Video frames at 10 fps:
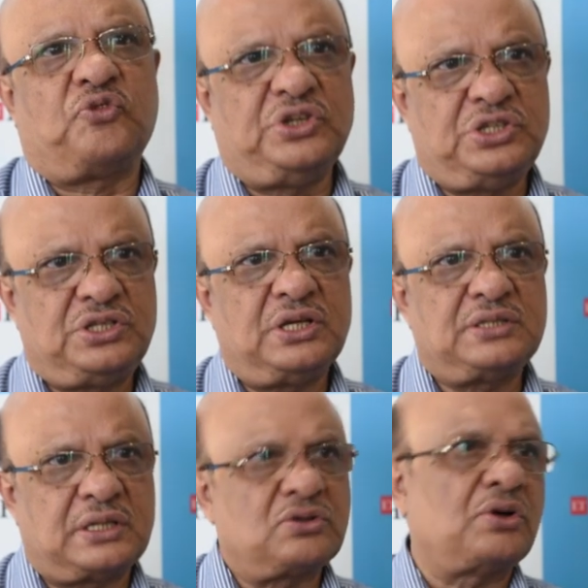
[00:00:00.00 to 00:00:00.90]

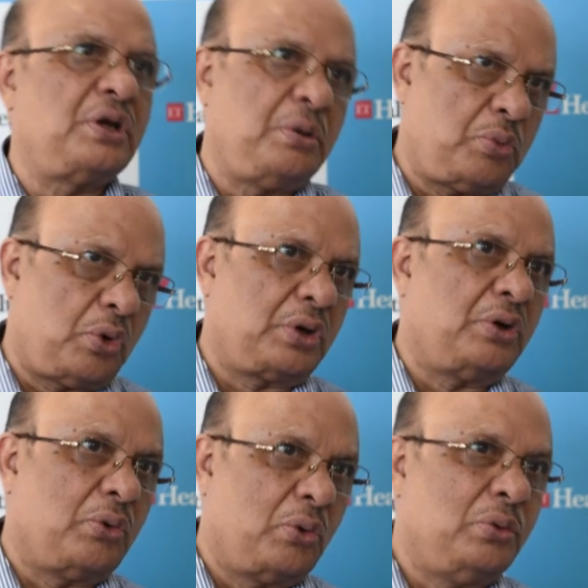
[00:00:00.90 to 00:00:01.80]
physicians has got an
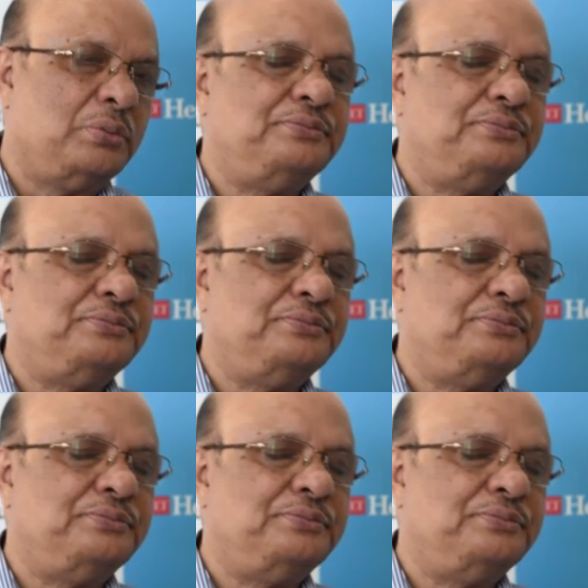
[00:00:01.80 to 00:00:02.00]
important role.